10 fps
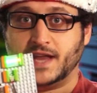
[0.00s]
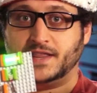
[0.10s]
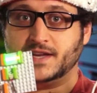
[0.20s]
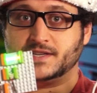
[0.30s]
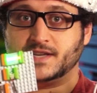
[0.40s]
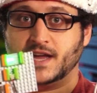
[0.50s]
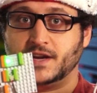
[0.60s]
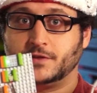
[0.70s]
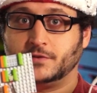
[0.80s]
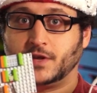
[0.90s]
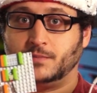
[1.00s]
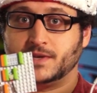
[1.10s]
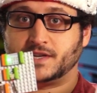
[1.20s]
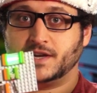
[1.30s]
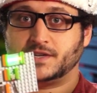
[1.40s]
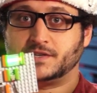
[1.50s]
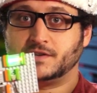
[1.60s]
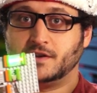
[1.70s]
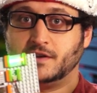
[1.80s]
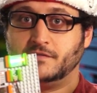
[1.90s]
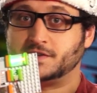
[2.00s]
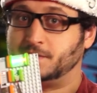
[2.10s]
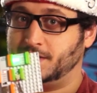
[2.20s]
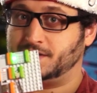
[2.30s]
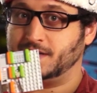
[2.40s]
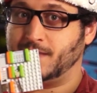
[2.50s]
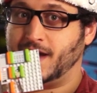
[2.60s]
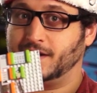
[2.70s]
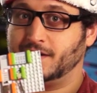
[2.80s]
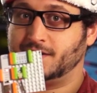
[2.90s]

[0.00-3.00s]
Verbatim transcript: at this and other LittleBits kits, visit P C Mag